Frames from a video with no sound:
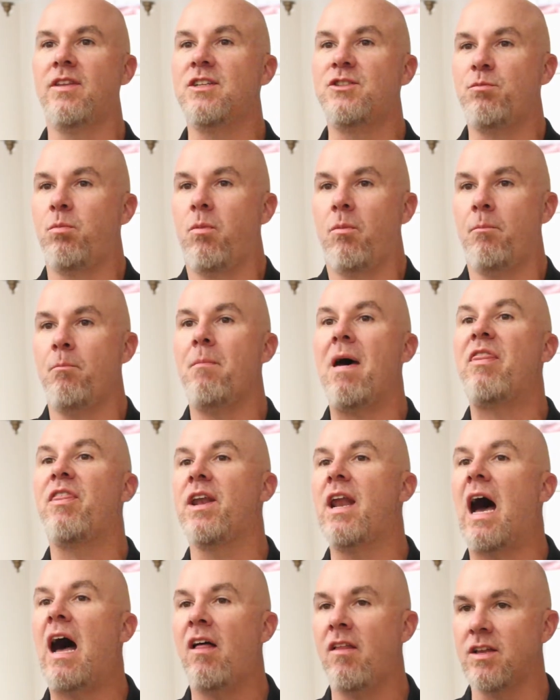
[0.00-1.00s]
this
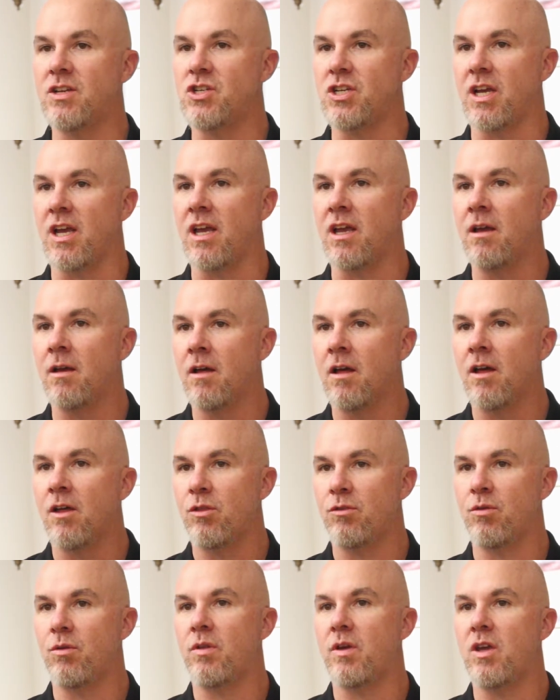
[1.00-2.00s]
methodology
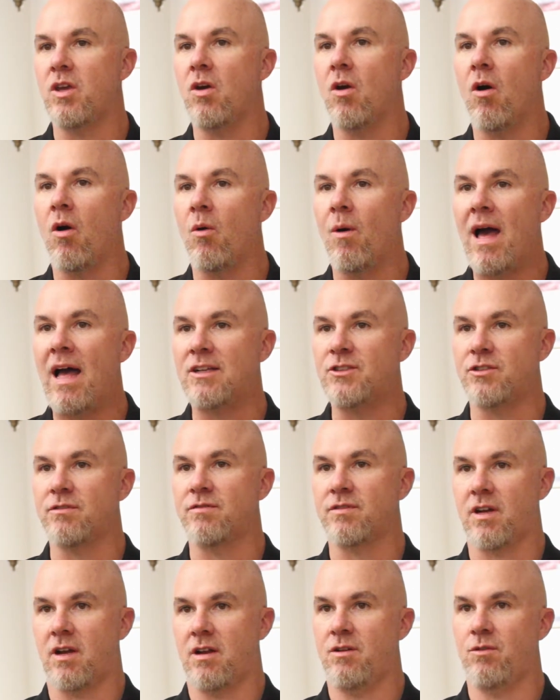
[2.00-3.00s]
through the
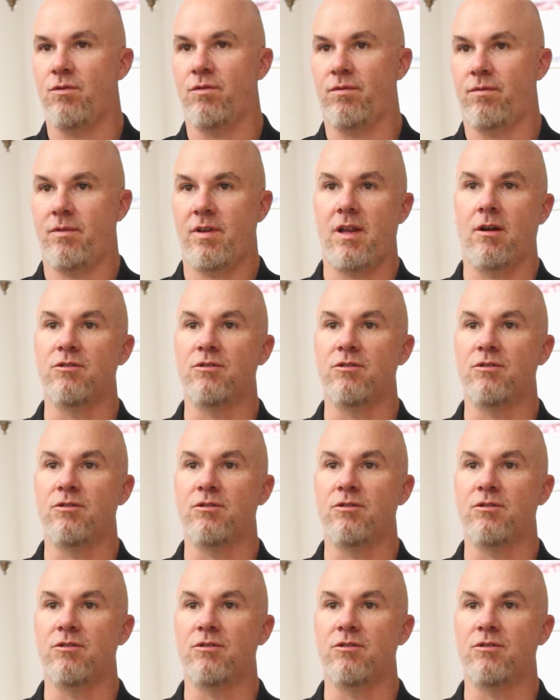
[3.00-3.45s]
UOS of kind of